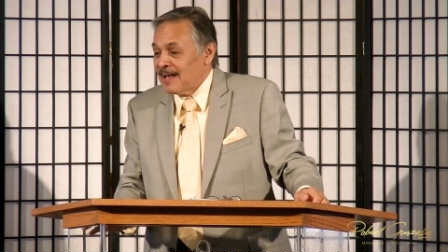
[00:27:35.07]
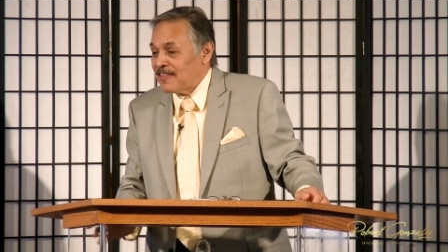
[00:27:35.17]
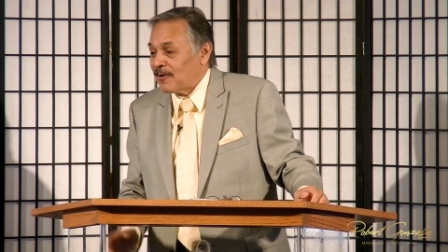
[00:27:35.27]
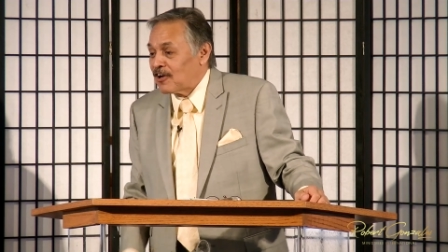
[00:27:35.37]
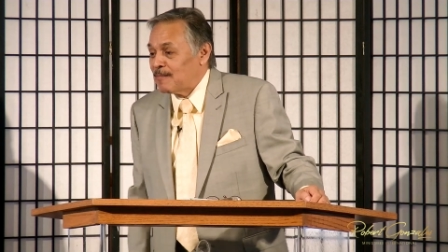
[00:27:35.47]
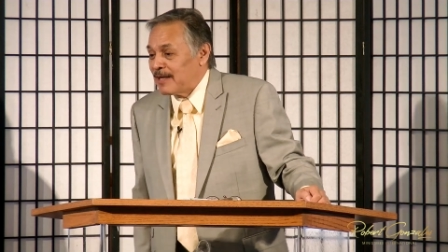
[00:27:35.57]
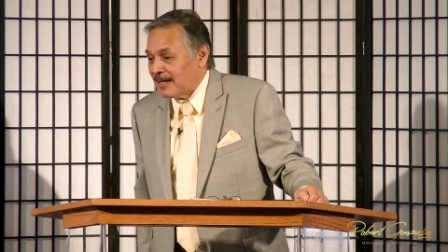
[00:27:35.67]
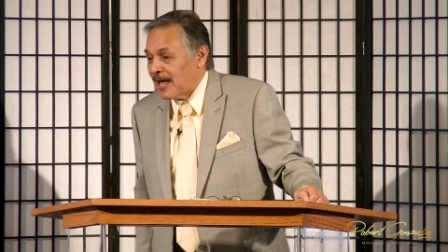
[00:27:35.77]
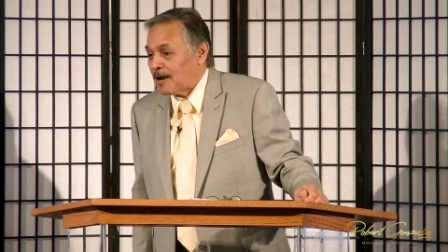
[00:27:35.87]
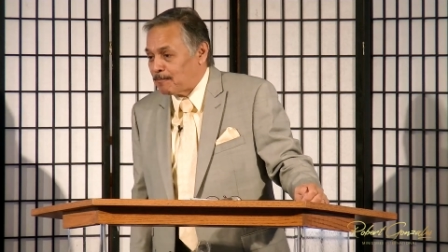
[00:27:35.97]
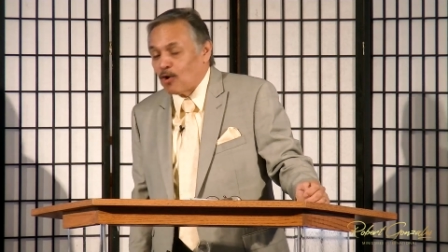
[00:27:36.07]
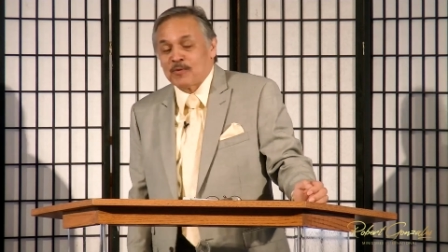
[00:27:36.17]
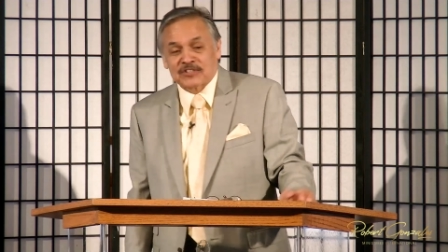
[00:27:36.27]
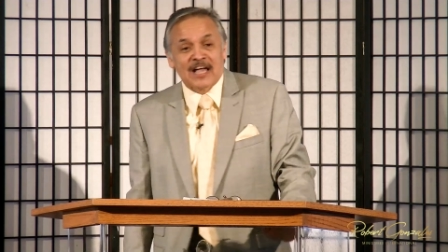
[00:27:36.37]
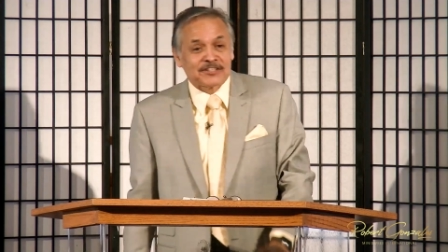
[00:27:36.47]
there are going to be a lot of
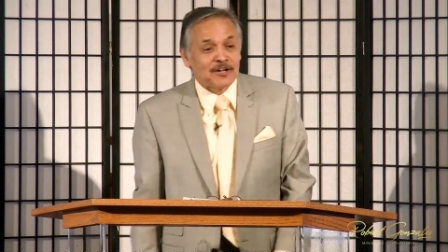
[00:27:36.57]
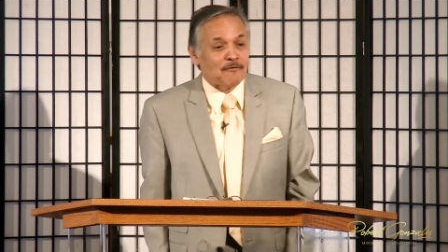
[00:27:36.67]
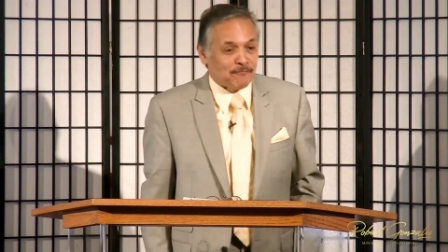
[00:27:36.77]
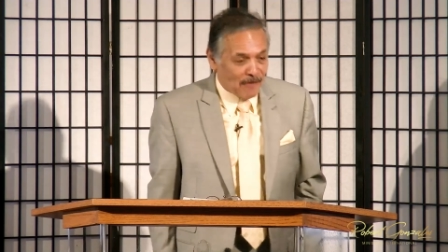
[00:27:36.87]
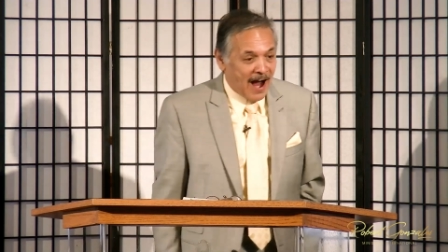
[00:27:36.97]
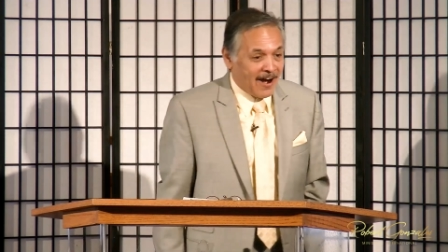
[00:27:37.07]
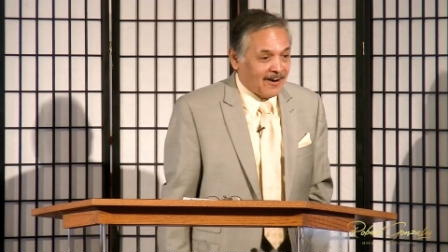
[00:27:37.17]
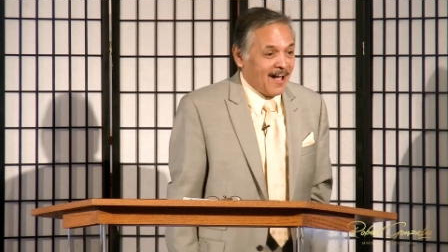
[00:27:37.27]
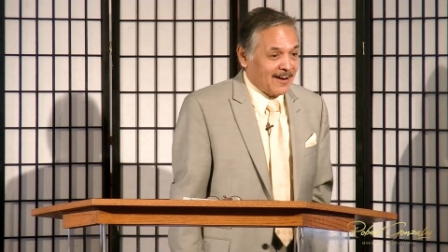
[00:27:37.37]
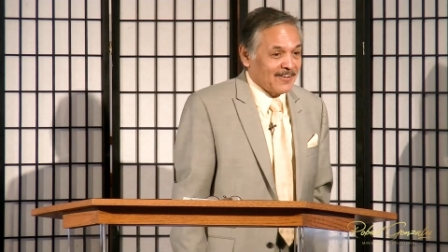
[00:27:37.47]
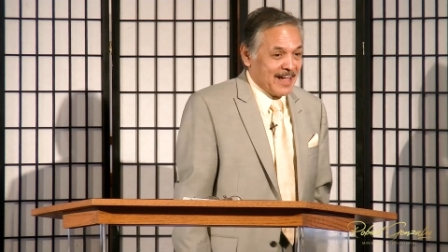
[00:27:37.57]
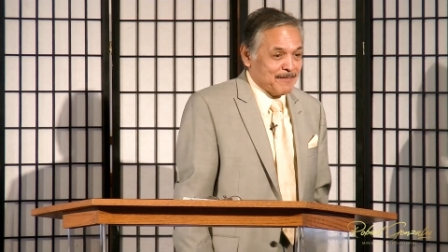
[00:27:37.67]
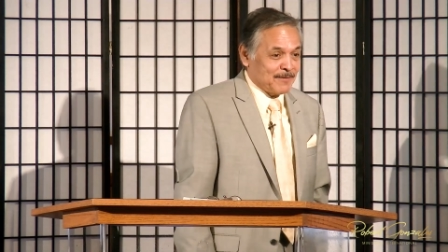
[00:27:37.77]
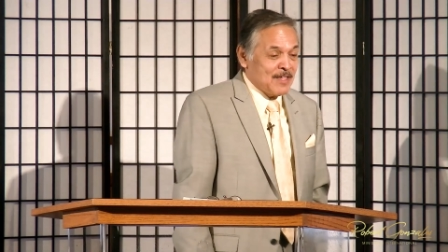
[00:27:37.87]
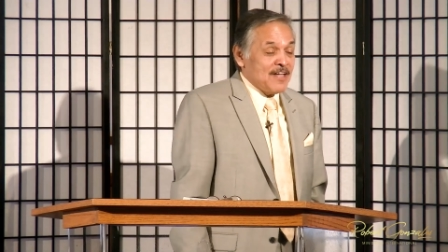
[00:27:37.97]
pulpits catching on fire. Hallelujah.
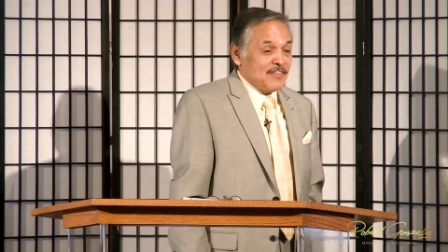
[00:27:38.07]
Amen.